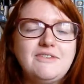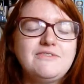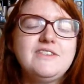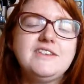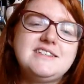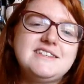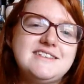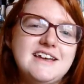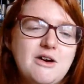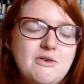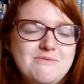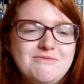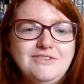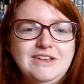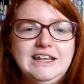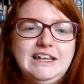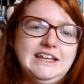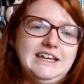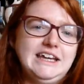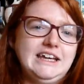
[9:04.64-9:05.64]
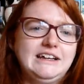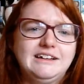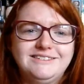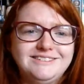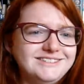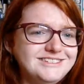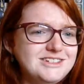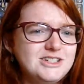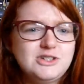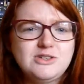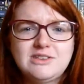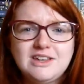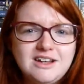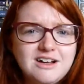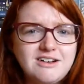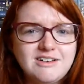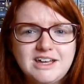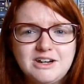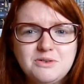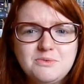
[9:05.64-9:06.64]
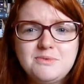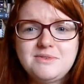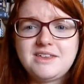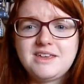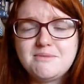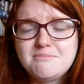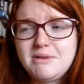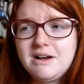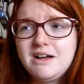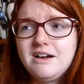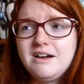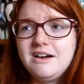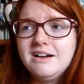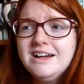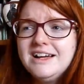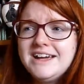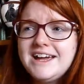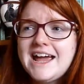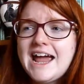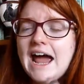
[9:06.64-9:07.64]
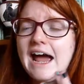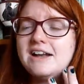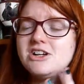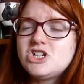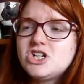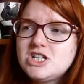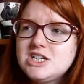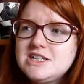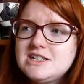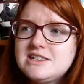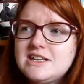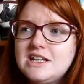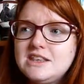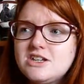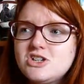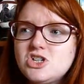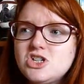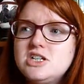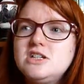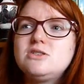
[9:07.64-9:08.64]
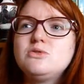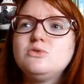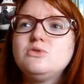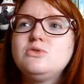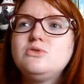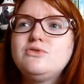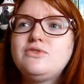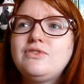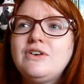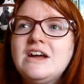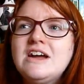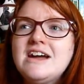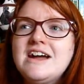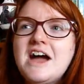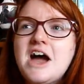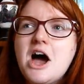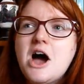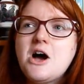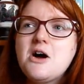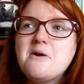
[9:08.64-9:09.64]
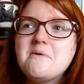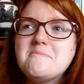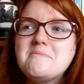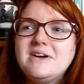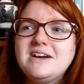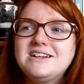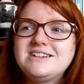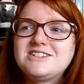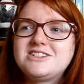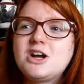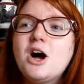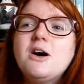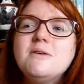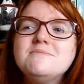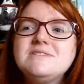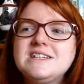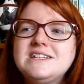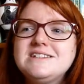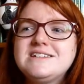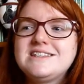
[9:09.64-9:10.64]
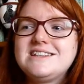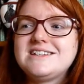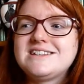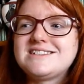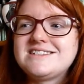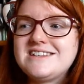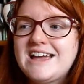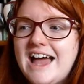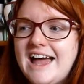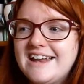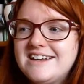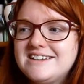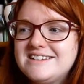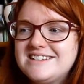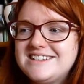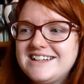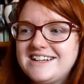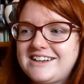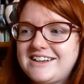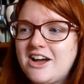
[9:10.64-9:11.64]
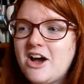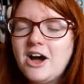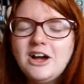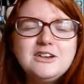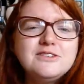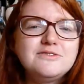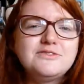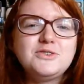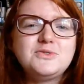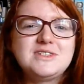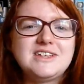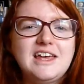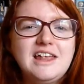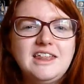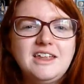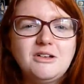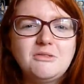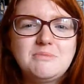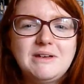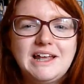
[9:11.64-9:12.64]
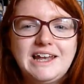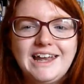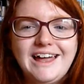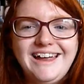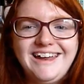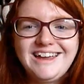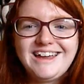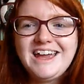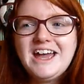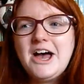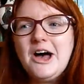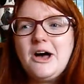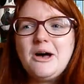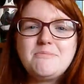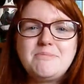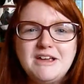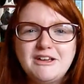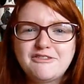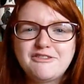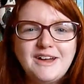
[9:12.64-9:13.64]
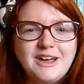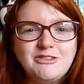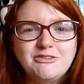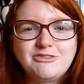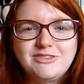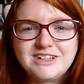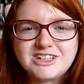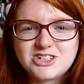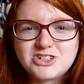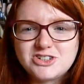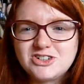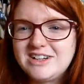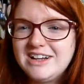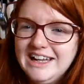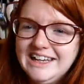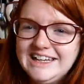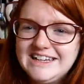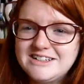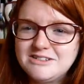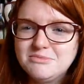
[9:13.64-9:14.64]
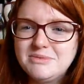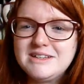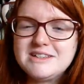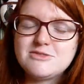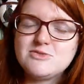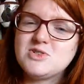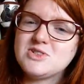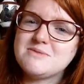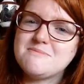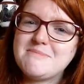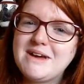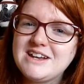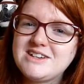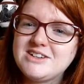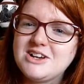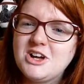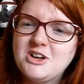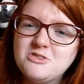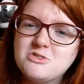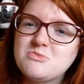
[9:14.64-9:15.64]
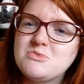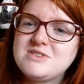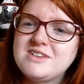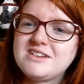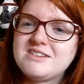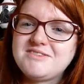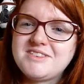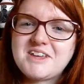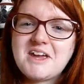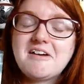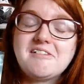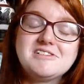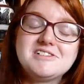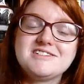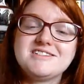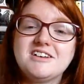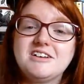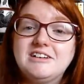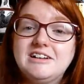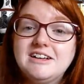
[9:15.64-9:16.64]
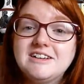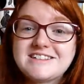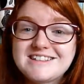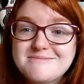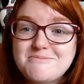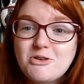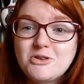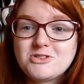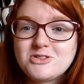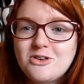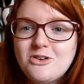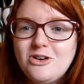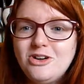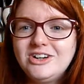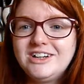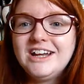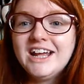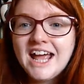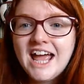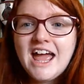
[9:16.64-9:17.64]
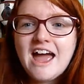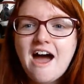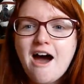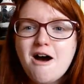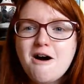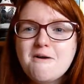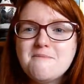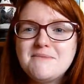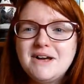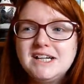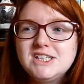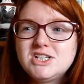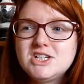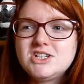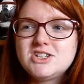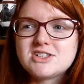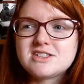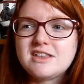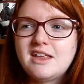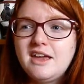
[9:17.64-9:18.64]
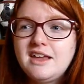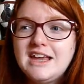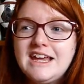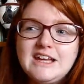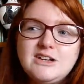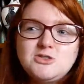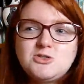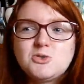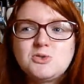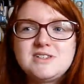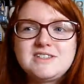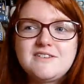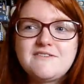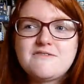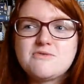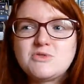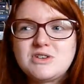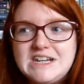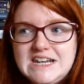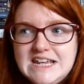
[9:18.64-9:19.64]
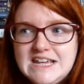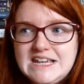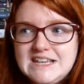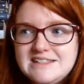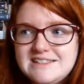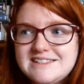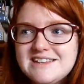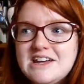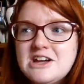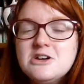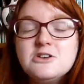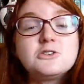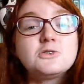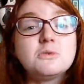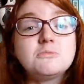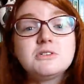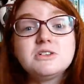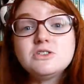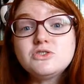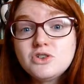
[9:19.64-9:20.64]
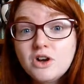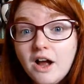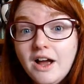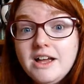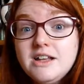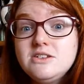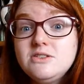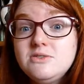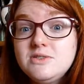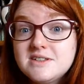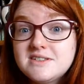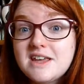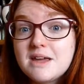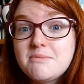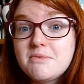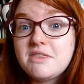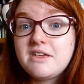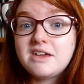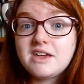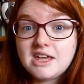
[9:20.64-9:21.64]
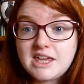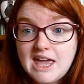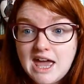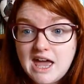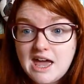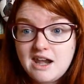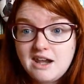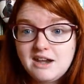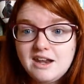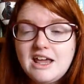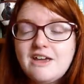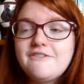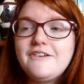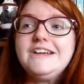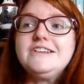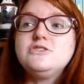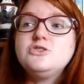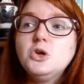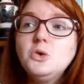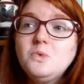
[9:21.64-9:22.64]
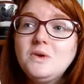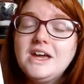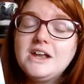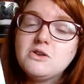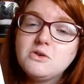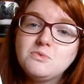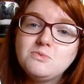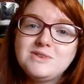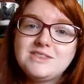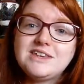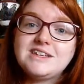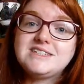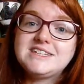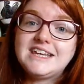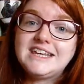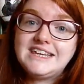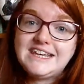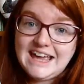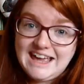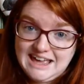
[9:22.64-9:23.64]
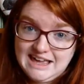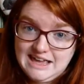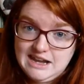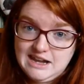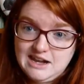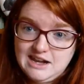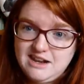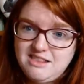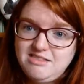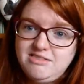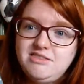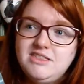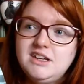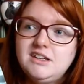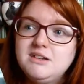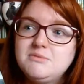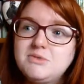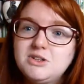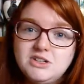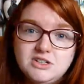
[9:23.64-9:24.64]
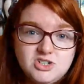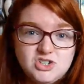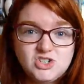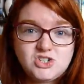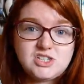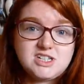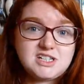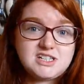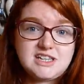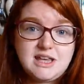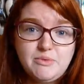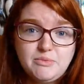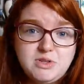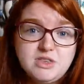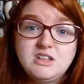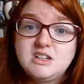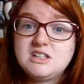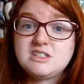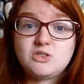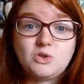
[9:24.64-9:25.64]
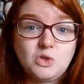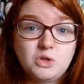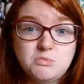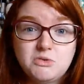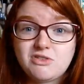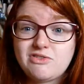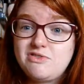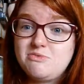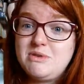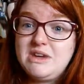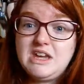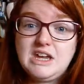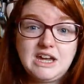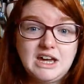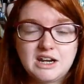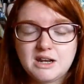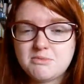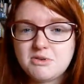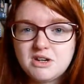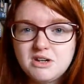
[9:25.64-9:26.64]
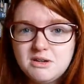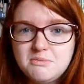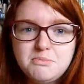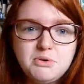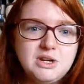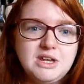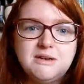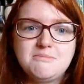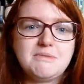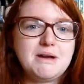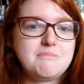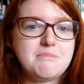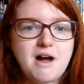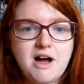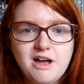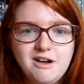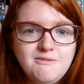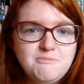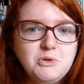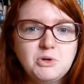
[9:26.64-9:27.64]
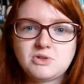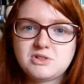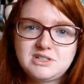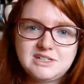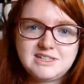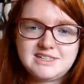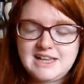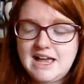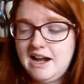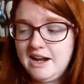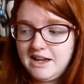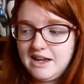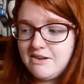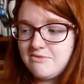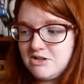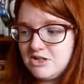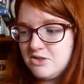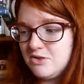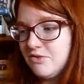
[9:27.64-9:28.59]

if this is how I'm feeling, do you think I'll get on with it, and blah. And she said that she sort of comes into this and kind of views it a little bit like a big fan fiction, a little bit, so it doesn't matter 100% if the characters aren't, like, spot on. And she just, like, enjoys it for what it is. So I'm going to try and do the same thing again. If I don't get on with it again, then I'm going to just accept that it's not the book for me, and I'm going to put it in my pile of books to sell and get rid